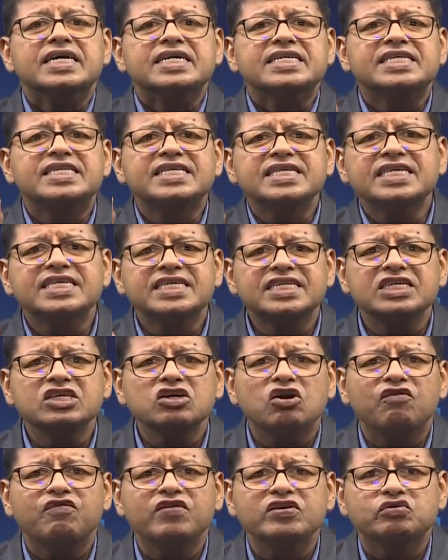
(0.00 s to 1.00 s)

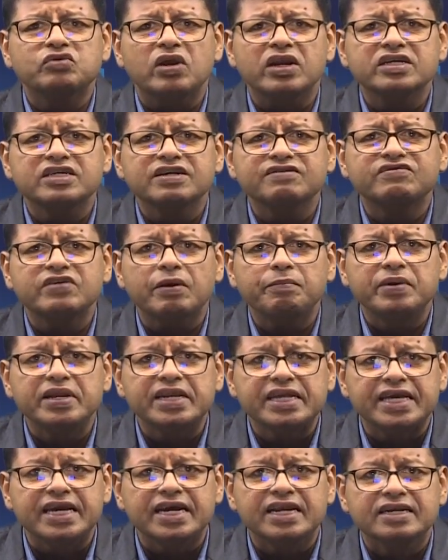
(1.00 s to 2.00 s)
60 of his relatives have
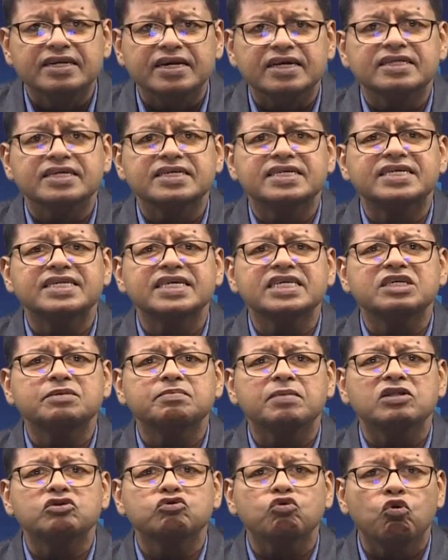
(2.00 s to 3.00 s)
been killed in the
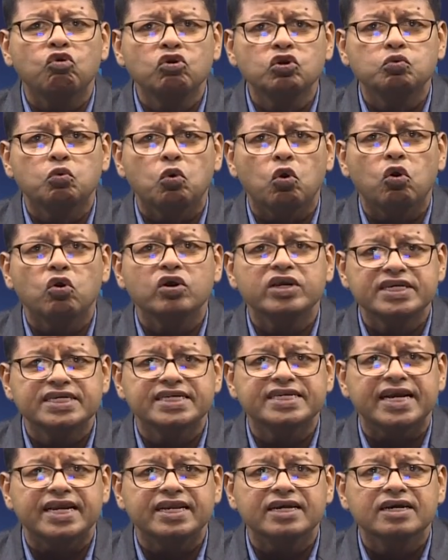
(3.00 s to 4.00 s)
6-month-old war, he
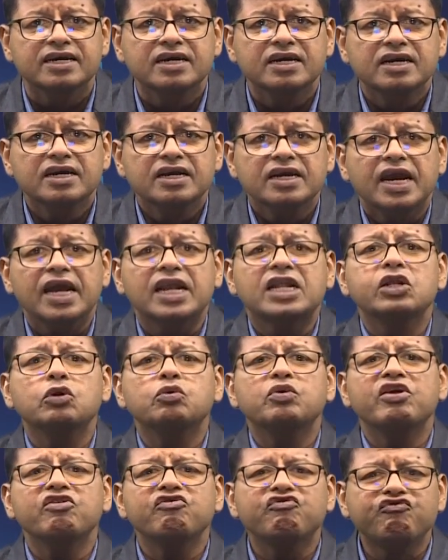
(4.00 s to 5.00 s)
said,
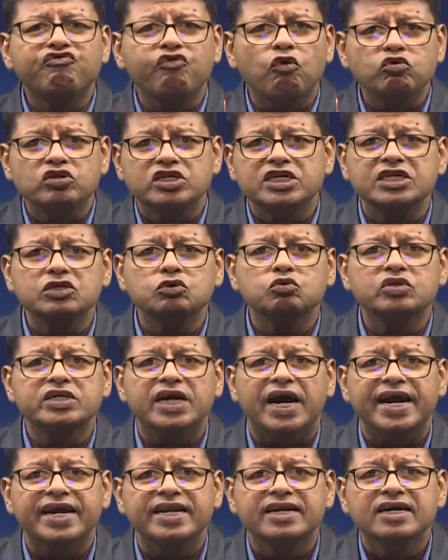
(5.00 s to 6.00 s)
including 14 who
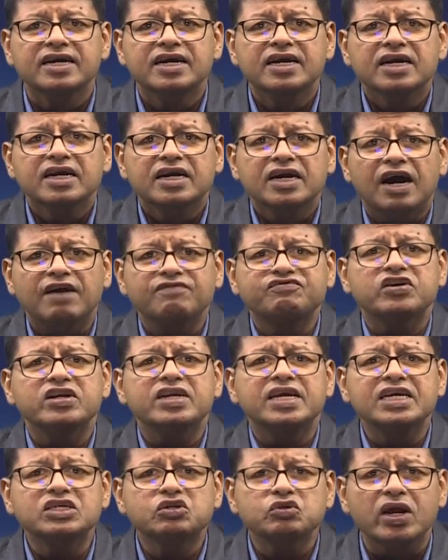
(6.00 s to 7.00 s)
died after an
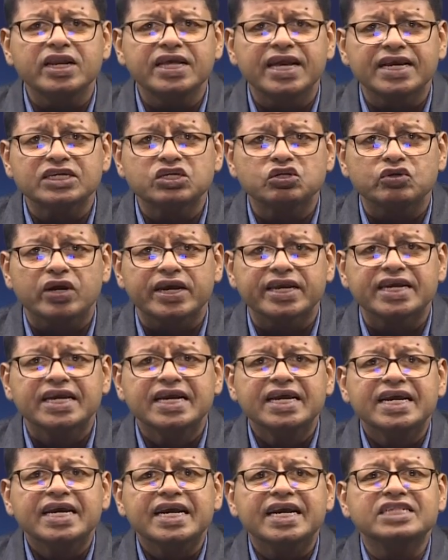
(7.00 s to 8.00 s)
Israeli airstrike
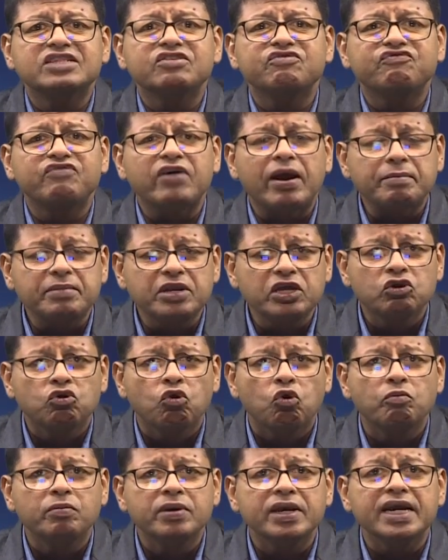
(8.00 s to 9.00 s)
hit the family
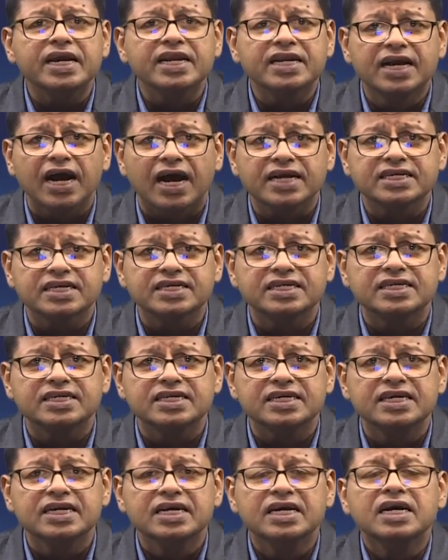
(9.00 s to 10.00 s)
home in Gaza
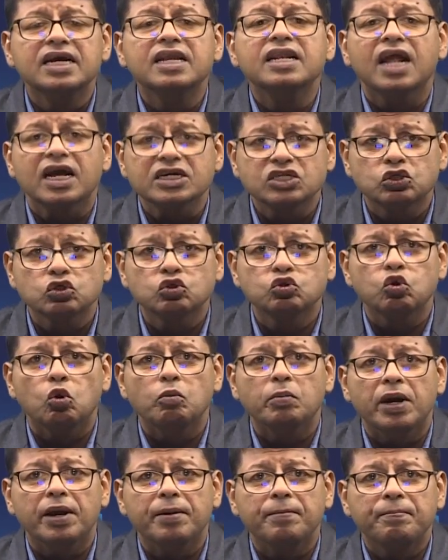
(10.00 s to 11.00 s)
City last
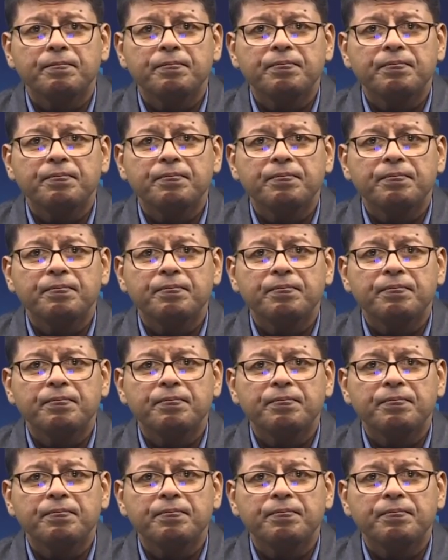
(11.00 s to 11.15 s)
October.